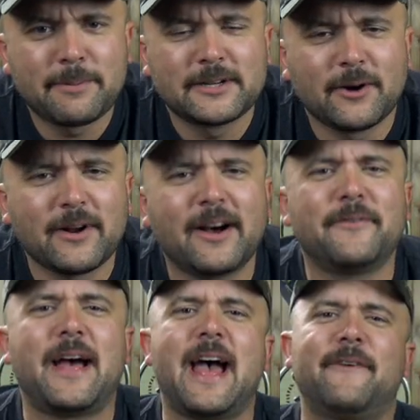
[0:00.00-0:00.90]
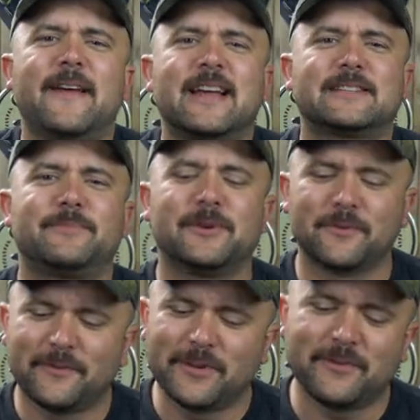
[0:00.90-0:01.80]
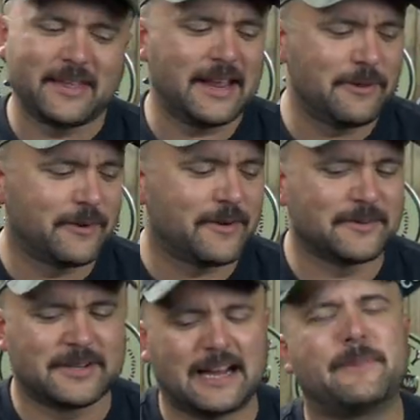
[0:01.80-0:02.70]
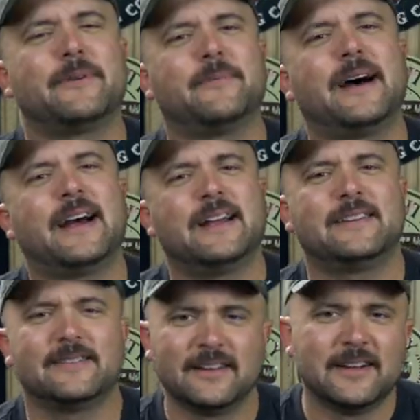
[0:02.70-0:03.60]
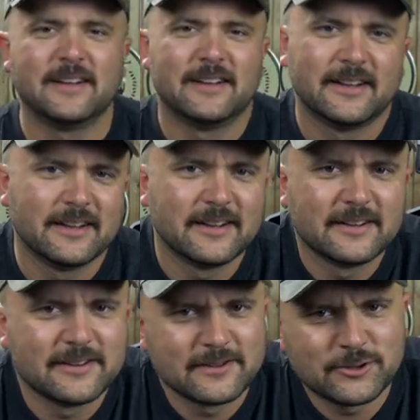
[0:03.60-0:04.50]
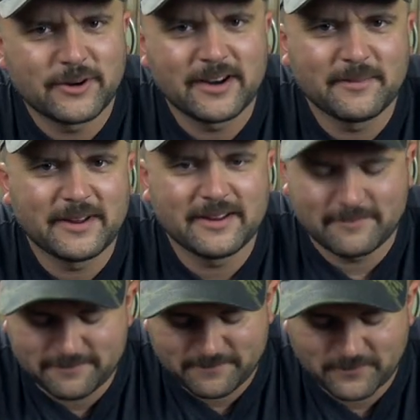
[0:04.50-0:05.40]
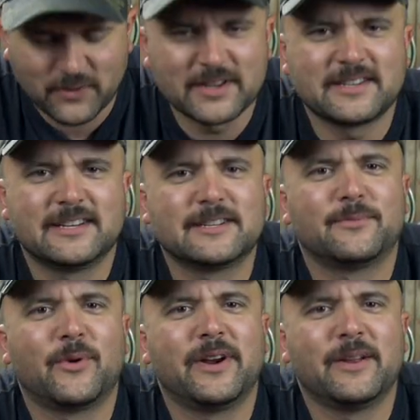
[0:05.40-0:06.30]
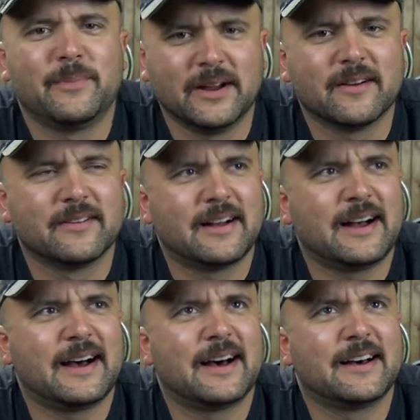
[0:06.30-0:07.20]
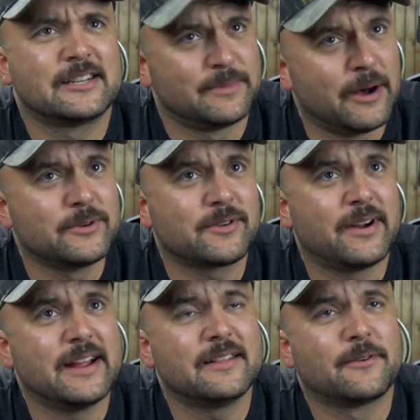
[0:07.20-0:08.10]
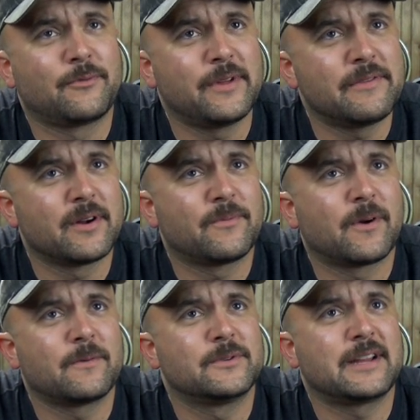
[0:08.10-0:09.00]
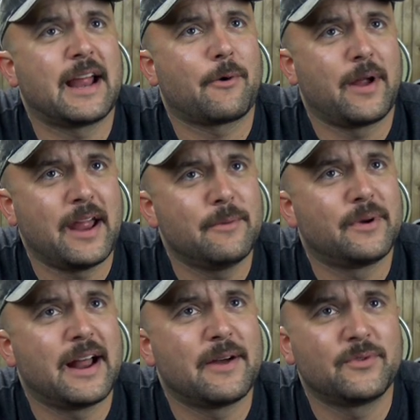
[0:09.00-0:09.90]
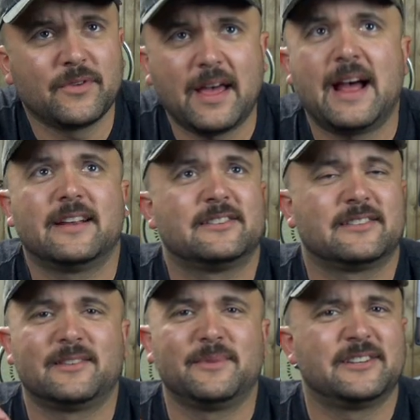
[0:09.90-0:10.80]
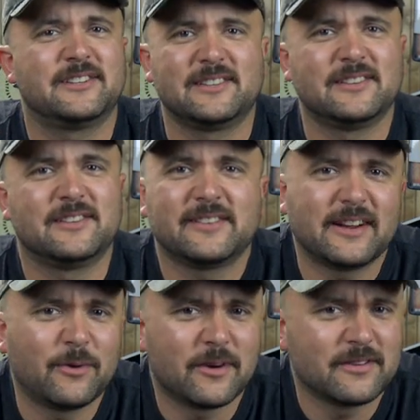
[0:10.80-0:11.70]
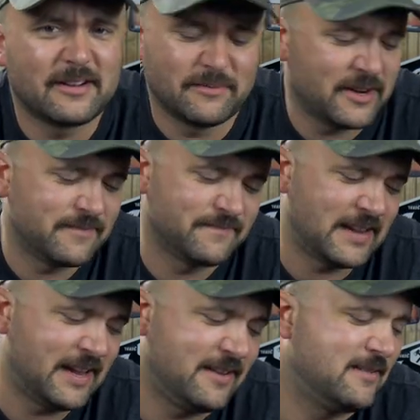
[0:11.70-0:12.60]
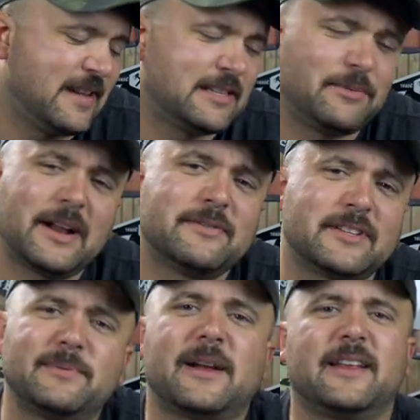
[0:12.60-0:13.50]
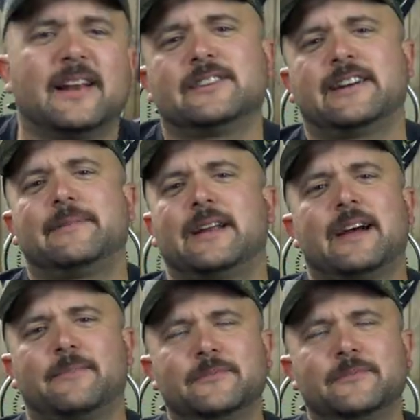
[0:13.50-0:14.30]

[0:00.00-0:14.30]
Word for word: episode of Half Ass Beer Review. Thank you all for stopping by and joining me for this disappointing beer. Uh, smell was great, the flavor up front was great, but after that it just diminishes into like a watered down beer. And that's what I was expecting out of Shock Top,